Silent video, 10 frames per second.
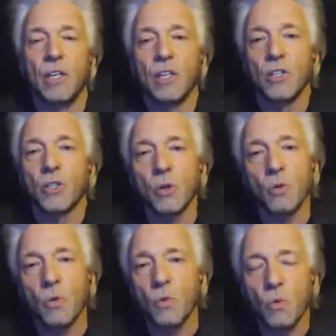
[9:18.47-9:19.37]

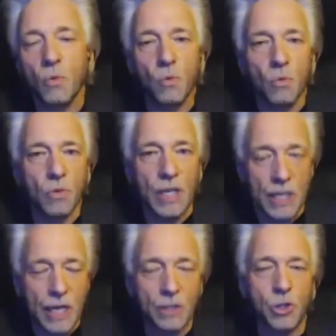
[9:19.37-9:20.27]
So in
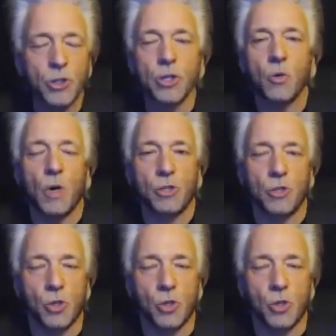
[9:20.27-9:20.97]
answer to your question,